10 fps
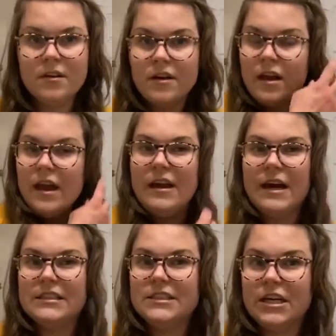And I
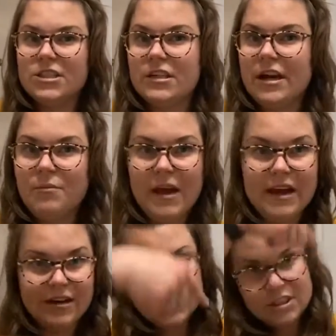sectioned out my
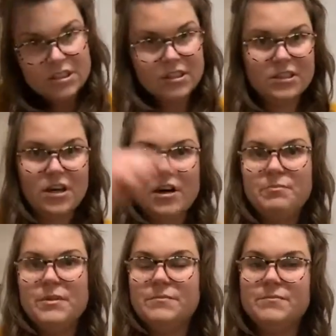hair, just the top.
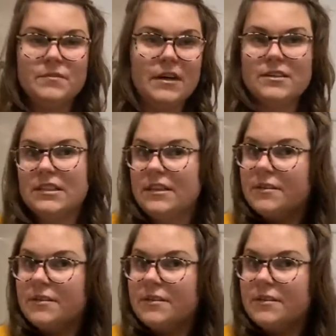That was it.